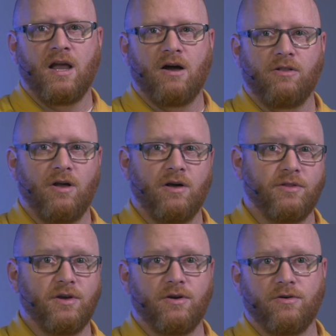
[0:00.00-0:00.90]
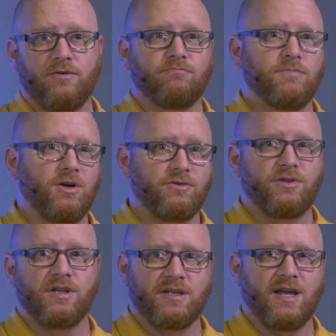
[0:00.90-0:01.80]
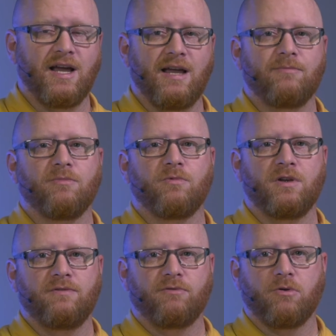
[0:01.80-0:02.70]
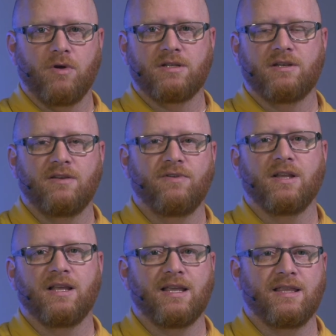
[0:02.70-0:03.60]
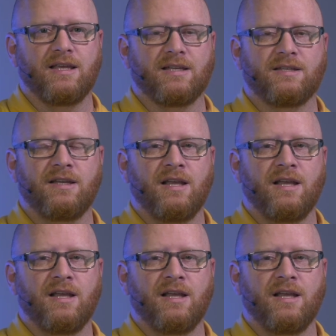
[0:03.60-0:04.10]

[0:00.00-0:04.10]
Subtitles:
Although most of the time when you've requested an event like this,